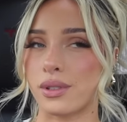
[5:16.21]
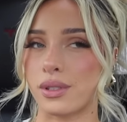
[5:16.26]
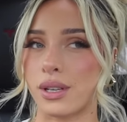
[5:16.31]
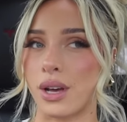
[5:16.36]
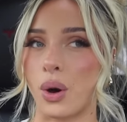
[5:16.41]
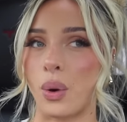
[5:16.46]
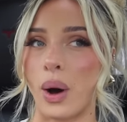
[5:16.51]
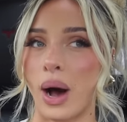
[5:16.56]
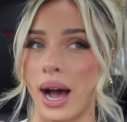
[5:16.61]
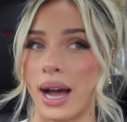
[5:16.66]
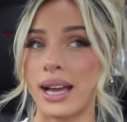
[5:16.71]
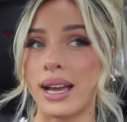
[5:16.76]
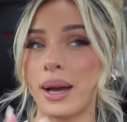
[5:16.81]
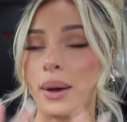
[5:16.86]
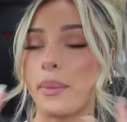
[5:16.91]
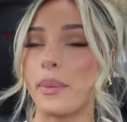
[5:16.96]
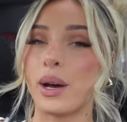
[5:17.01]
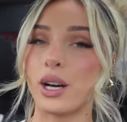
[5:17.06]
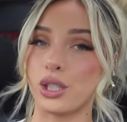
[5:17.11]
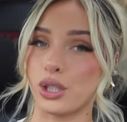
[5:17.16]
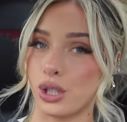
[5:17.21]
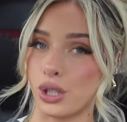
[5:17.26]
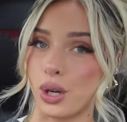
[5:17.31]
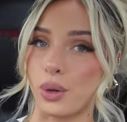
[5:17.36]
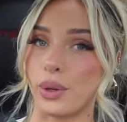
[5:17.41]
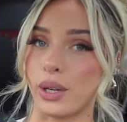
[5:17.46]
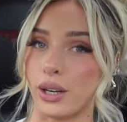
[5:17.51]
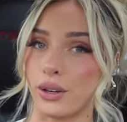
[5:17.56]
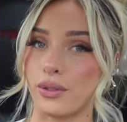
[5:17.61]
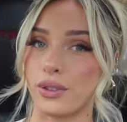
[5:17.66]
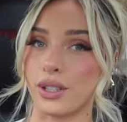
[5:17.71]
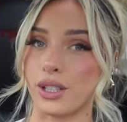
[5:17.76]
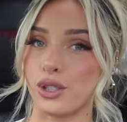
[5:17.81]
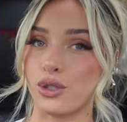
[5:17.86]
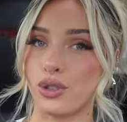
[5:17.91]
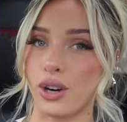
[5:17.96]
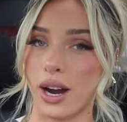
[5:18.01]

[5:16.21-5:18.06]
So I am so here for this